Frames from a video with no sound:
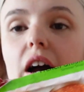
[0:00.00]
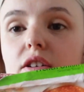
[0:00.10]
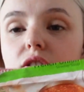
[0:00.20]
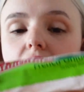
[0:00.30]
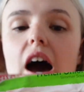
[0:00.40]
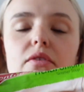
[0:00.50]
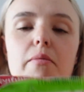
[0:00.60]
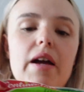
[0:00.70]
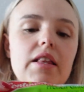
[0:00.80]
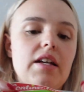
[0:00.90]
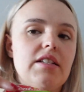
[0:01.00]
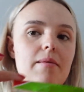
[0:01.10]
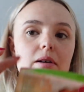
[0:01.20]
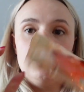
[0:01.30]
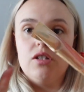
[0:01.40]
I used half the packet last
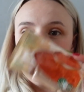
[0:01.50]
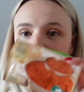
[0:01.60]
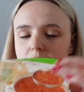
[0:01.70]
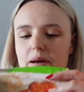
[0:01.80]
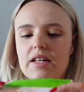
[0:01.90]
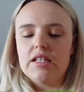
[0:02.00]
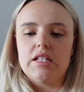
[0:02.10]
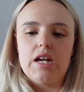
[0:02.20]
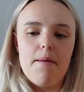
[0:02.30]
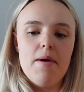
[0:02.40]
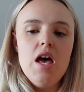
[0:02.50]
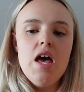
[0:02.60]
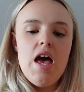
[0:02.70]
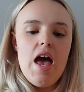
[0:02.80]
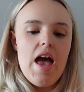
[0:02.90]
time. I used the rest of the packet this time.
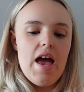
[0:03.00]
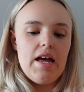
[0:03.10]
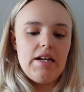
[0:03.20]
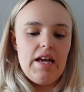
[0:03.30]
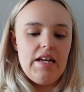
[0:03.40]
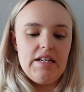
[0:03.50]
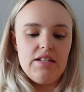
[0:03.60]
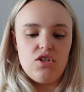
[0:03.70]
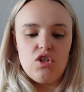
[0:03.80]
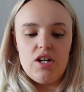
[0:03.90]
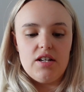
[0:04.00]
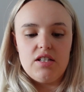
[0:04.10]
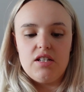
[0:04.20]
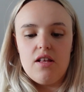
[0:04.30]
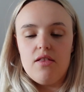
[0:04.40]
And it is
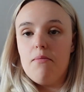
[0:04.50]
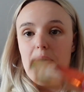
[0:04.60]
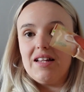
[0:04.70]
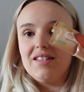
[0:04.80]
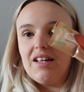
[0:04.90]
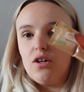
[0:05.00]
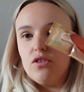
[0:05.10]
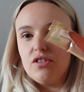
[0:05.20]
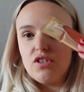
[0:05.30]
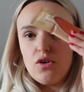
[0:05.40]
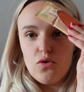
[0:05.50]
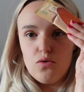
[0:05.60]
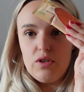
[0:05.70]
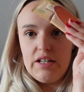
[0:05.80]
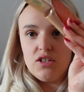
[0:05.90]
just the best. It goes so
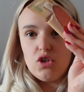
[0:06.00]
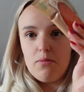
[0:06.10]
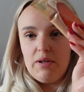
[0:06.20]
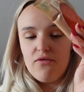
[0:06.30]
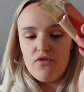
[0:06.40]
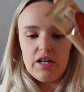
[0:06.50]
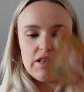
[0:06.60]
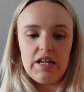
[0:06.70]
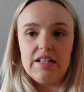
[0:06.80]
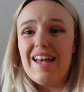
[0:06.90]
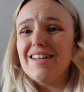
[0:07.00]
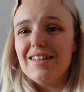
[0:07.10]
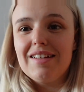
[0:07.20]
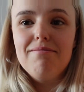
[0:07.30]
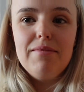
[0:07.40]
good in so many freaking things. And it's
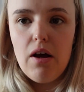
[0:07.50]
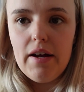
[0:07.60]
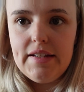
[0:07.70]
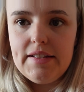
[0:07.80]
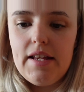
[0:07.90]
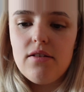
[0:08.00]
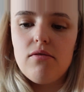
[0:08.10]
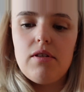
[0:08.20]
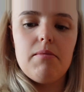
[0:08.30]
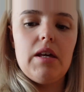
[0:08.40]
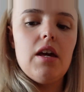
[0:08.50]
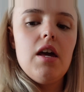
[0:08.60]
like 90 cents or something.